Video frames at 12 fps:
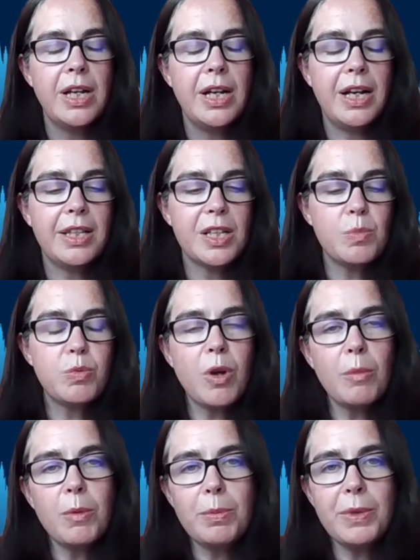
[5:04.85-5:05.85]
And that's
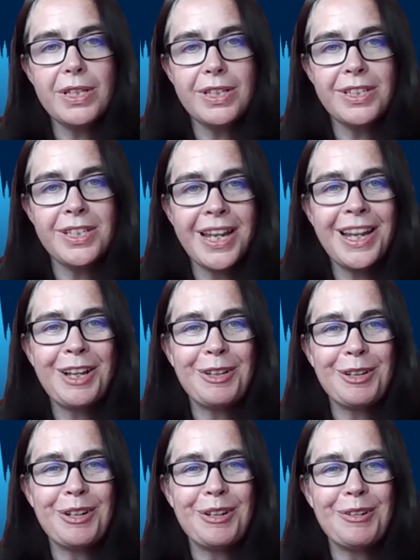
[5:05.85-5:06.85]
probably the
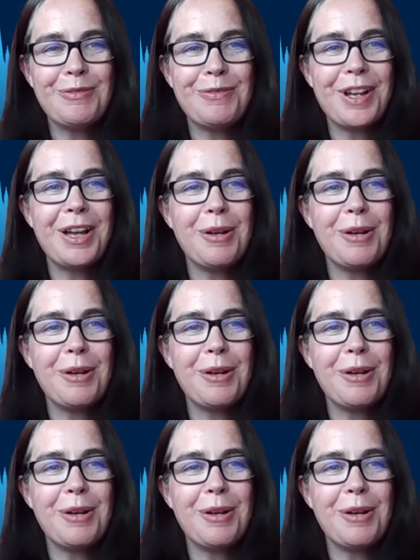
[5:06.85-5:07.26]
tale of